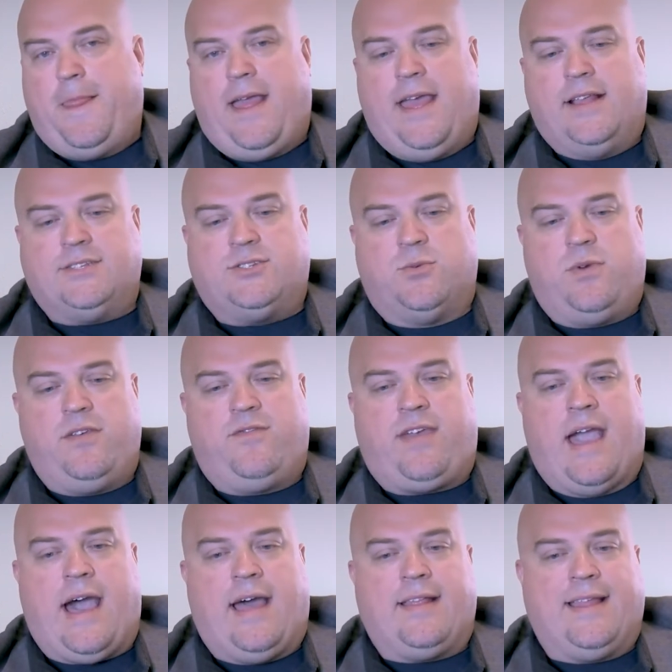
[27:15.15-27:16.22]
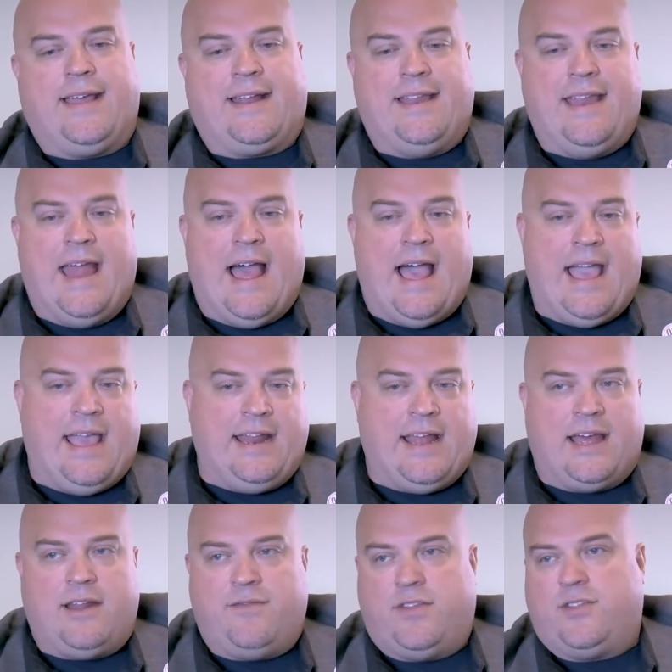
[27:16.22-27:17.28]
And so we've got like nine
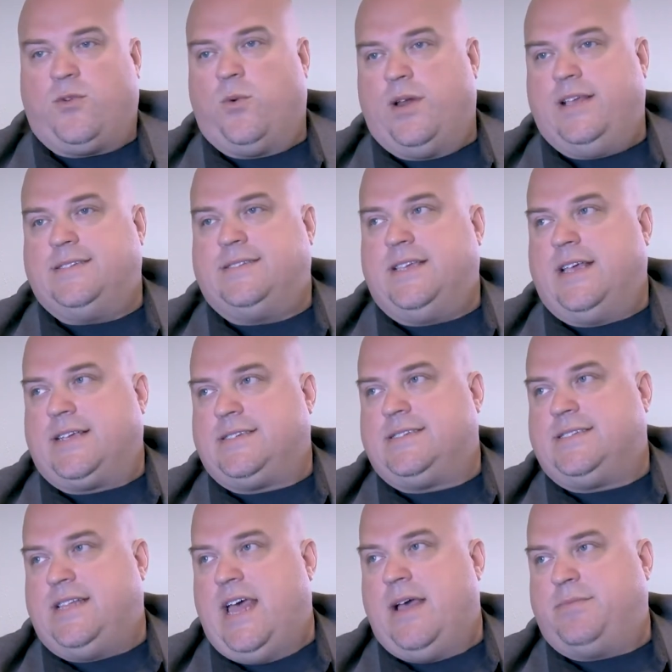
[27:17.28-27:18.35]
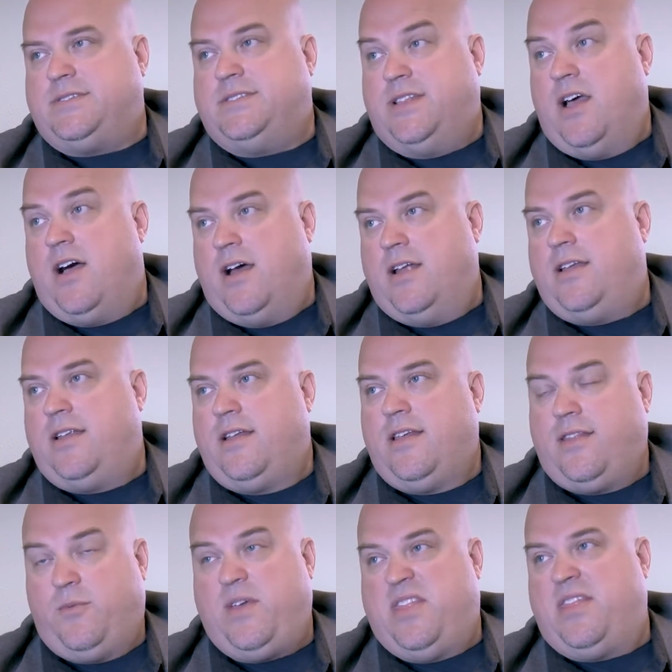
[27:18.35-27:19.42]
out of the 26 steps done,
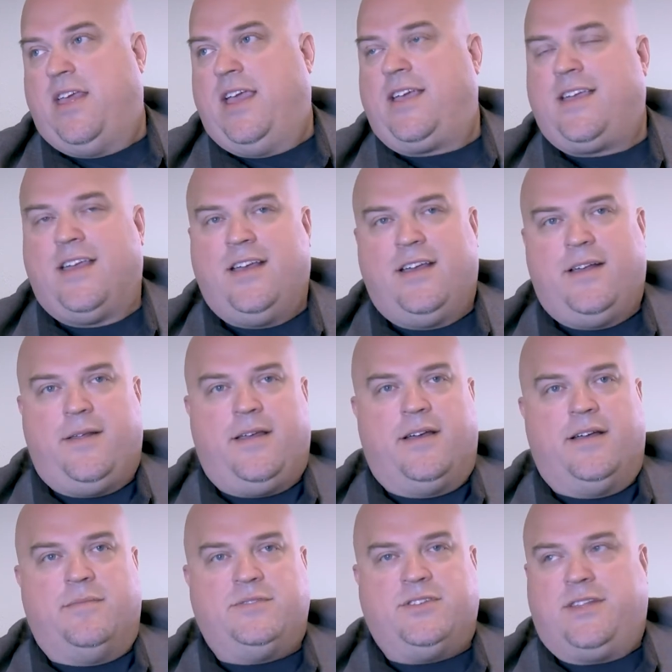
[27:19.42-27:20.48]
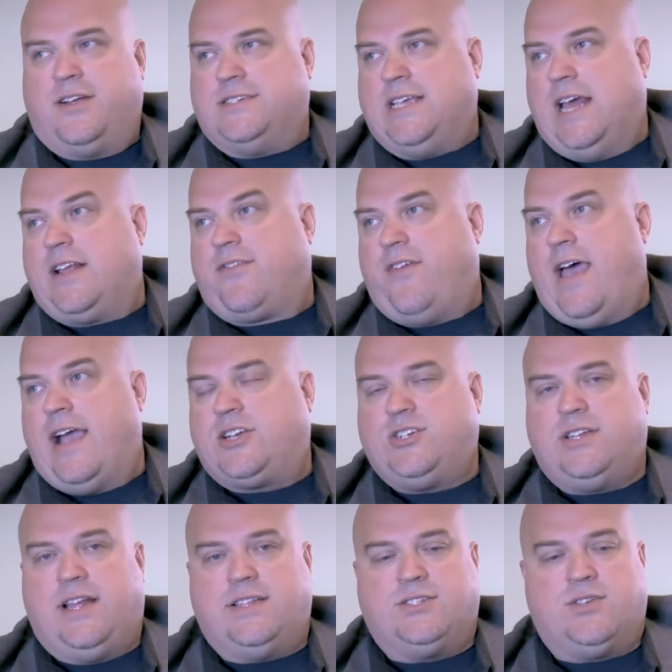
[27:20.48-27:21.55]
we think, um, to their
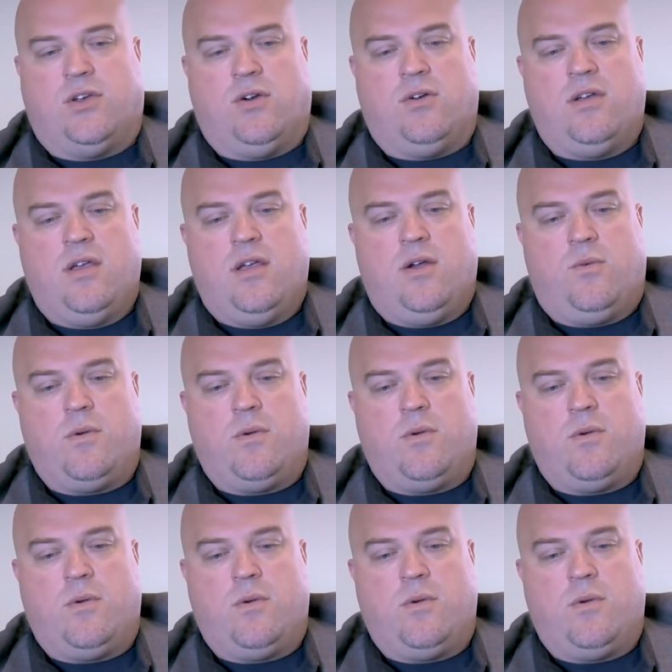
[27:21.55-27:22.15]
satisfaction. And so mm.